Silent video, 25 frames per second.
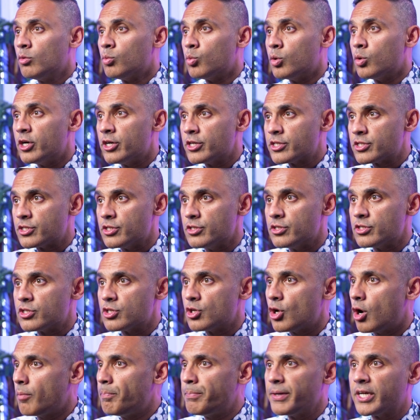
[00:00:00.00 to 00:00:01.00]
worsens
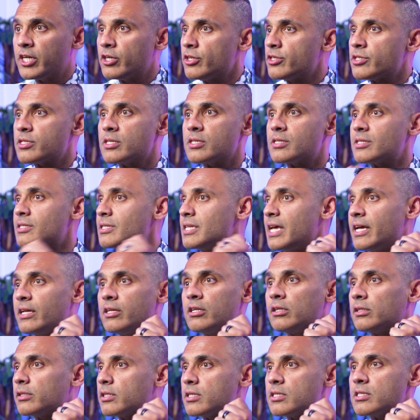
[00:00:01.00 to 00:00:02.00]
not because the
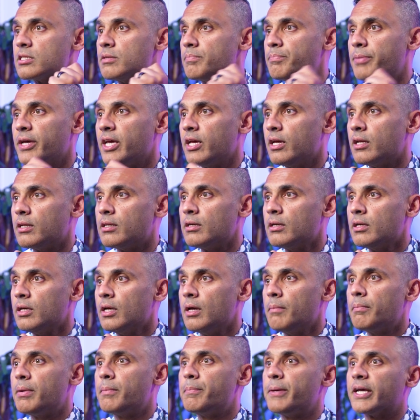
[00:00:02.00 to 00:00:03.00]
signal disappeared,
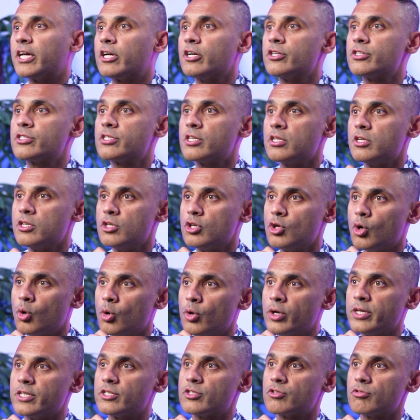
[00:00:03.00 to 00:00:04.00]
but because the
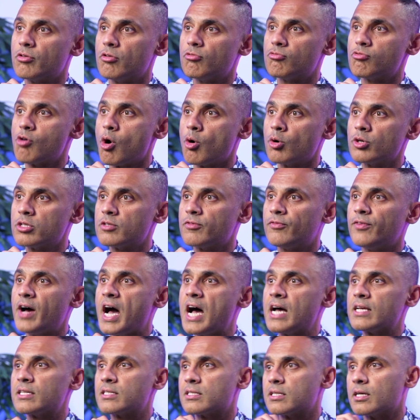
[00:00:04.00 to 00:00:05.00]
noise rose
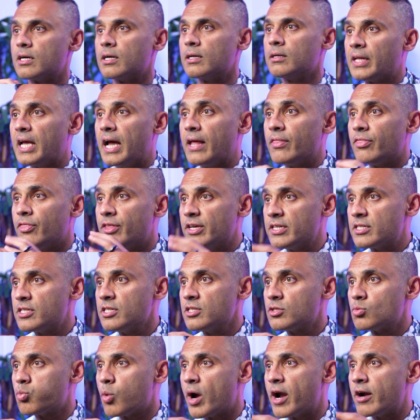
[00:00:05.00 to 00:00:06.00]
faster. And this
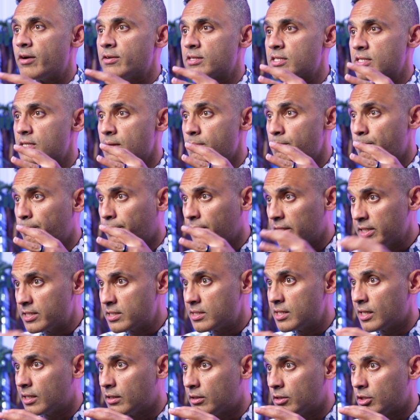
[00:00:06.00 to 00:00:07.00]
is where
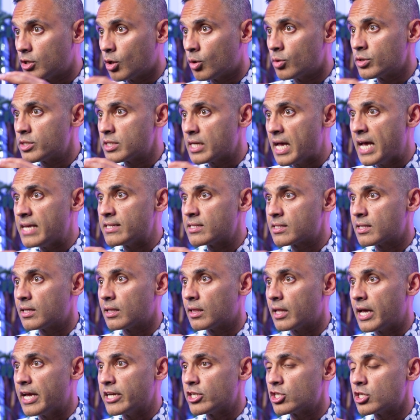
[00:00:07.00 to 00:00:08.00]
simplistic dose
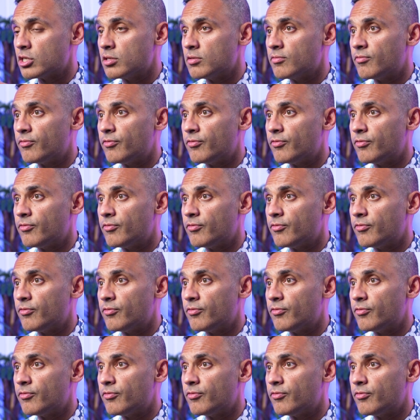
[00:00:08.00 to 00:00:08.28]
escalation